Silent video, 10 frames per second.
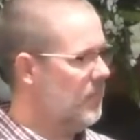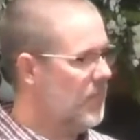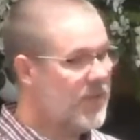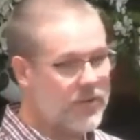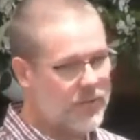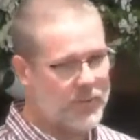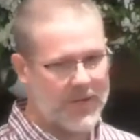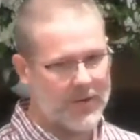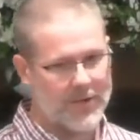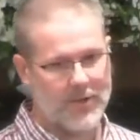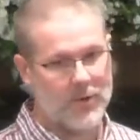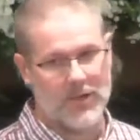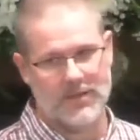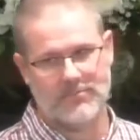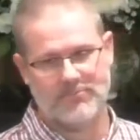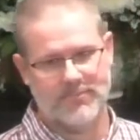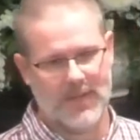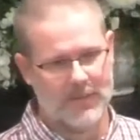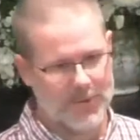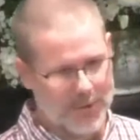Many of you may already know it.
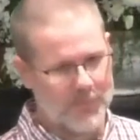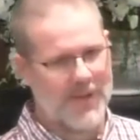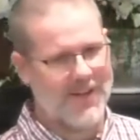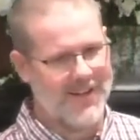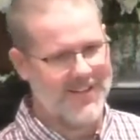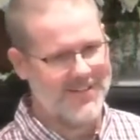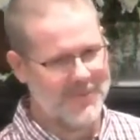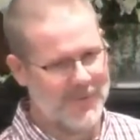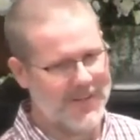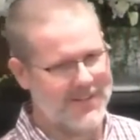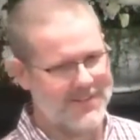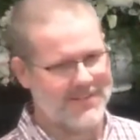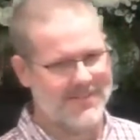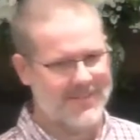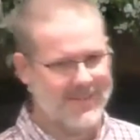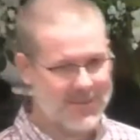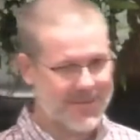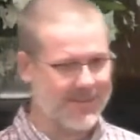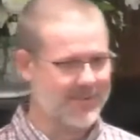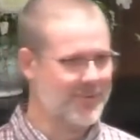I'm a little behind, right? I
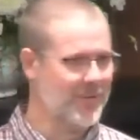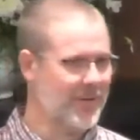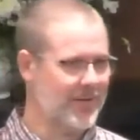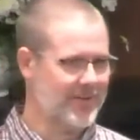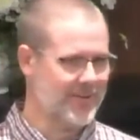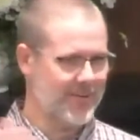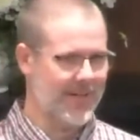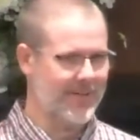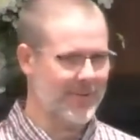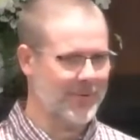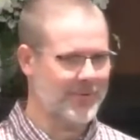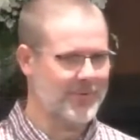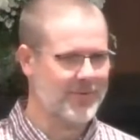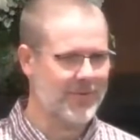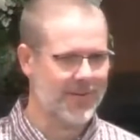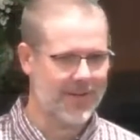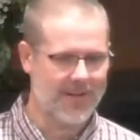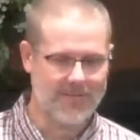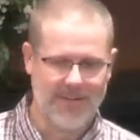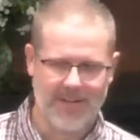just got the truck, so I hadn't heard the song.
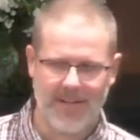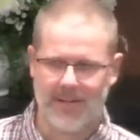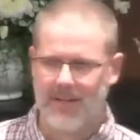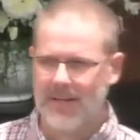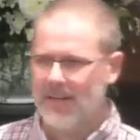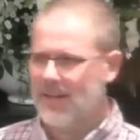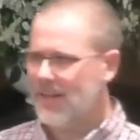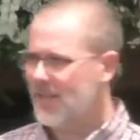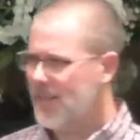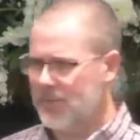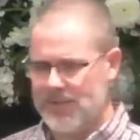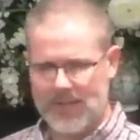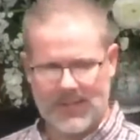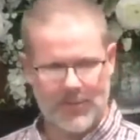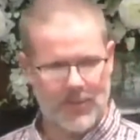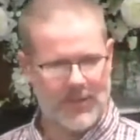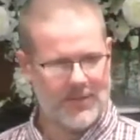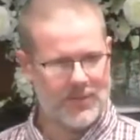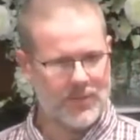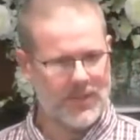I found out, I think it was actually written
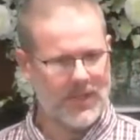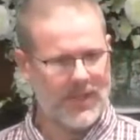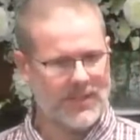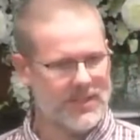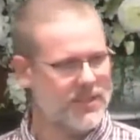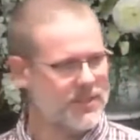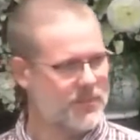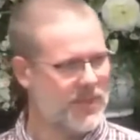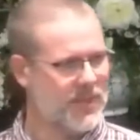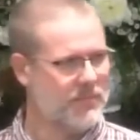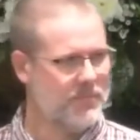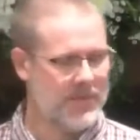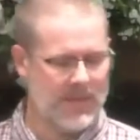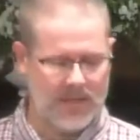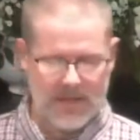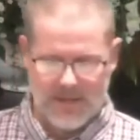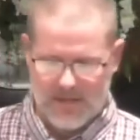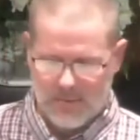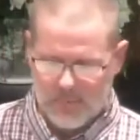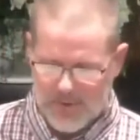in 2019 sometime.
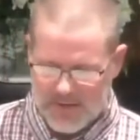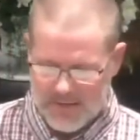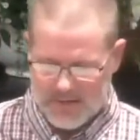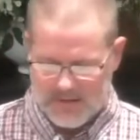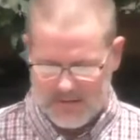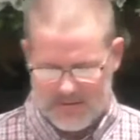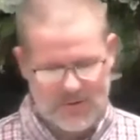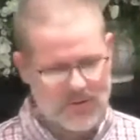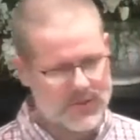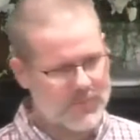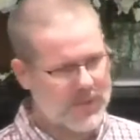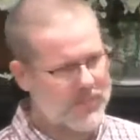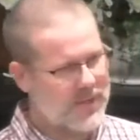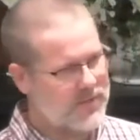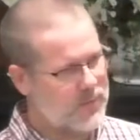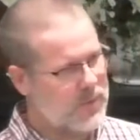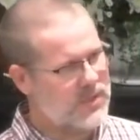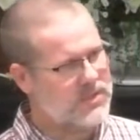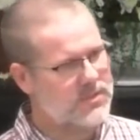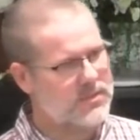But the song is by Matthew
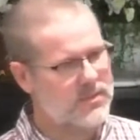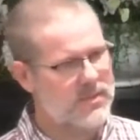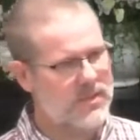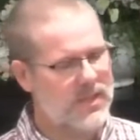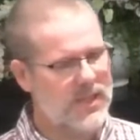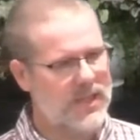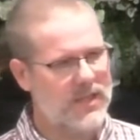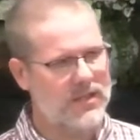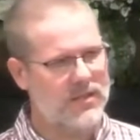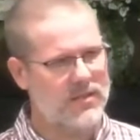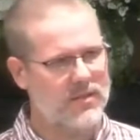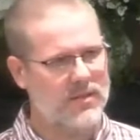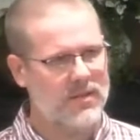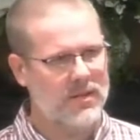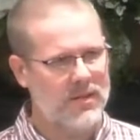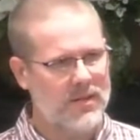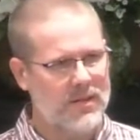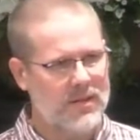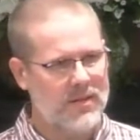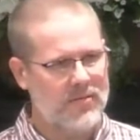West. And
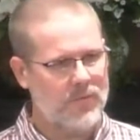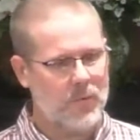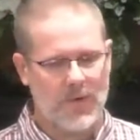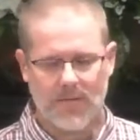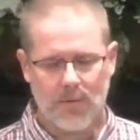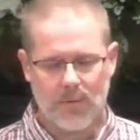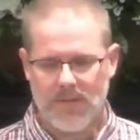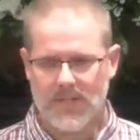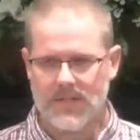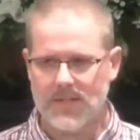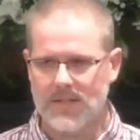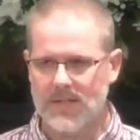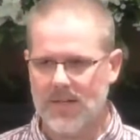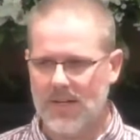for whatever reason,